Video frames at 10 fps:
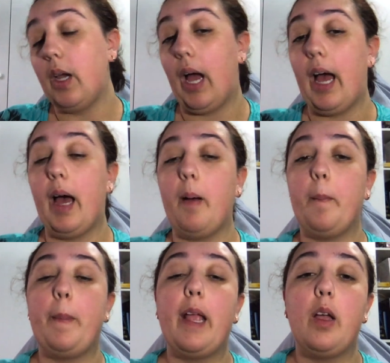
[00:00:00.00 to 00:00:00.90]

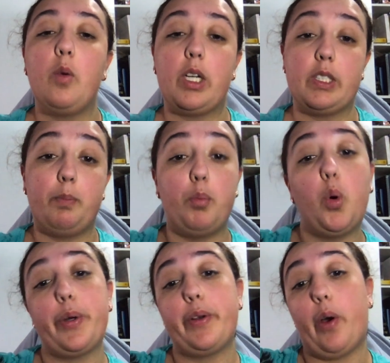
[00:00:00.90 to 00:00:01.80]
because it
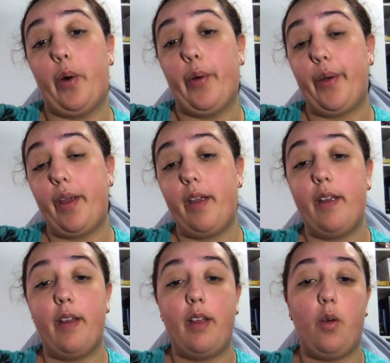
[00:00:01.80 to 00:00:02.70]
bordered on
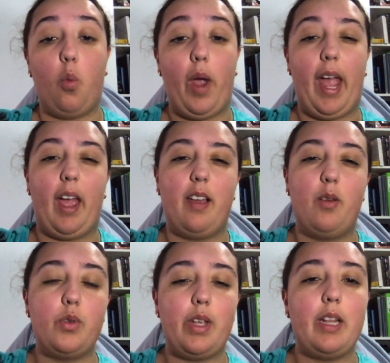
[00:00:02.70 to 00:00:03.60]
where it
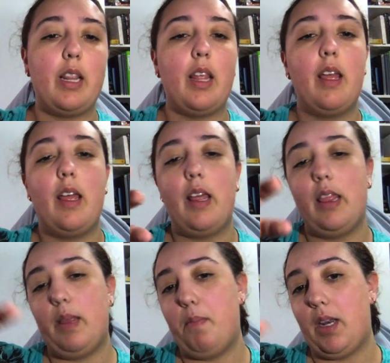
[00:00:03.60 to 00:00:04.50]
was in
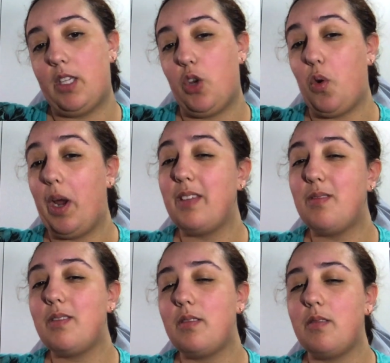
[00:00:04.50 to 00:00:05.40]
the Mediterranean.
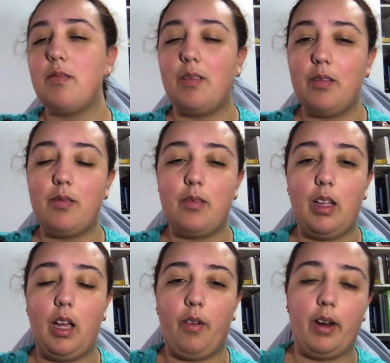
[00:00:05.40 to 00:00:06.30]
It's
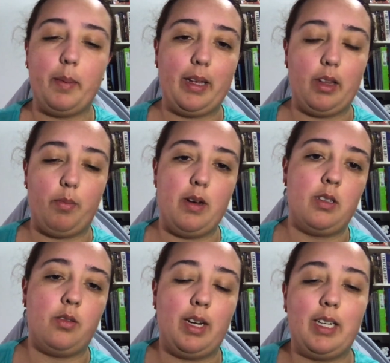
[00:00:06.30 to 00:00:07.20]
around about in the
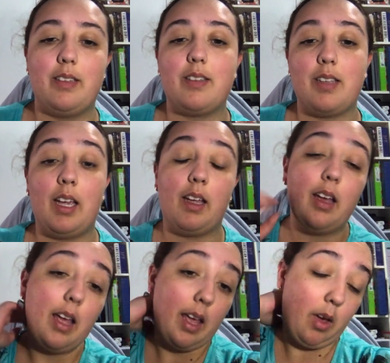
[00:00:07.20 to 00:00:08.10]
Mediterranean Sea,
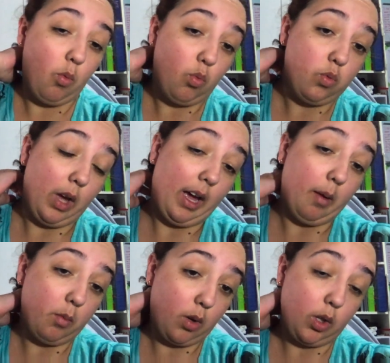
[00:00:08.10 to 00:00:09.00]

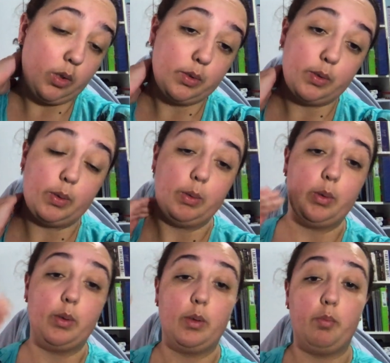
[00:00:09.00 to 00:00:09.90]
close
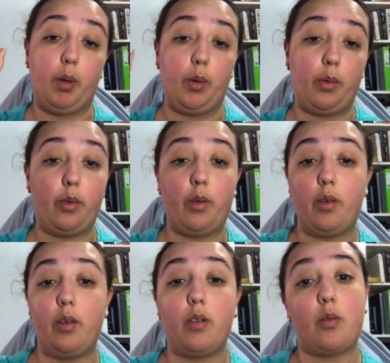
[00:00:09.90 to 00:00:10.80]
to both
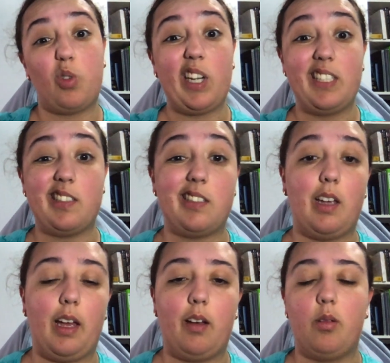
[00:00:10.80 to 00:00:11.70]
Greece,
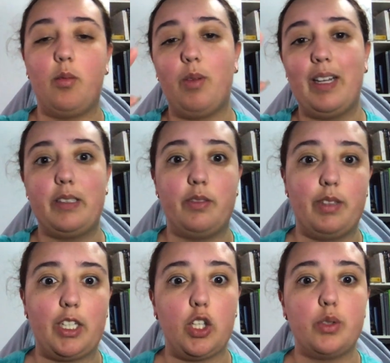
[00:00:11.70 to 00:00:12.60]

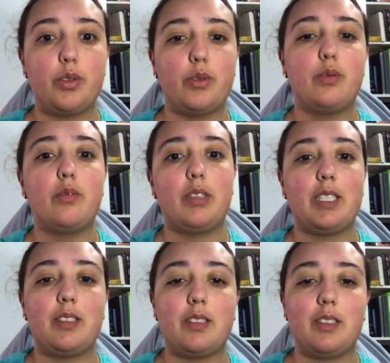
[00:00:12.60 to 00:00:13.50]
relatively close to
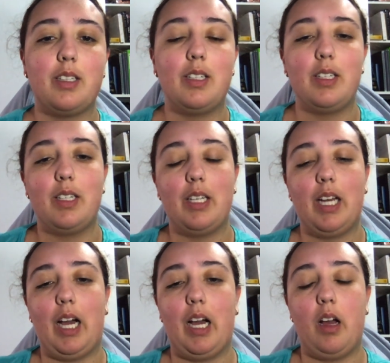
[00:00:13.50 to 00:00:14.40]
Greece,
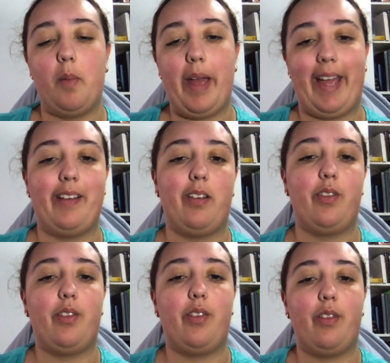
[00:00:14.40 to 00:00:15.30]
and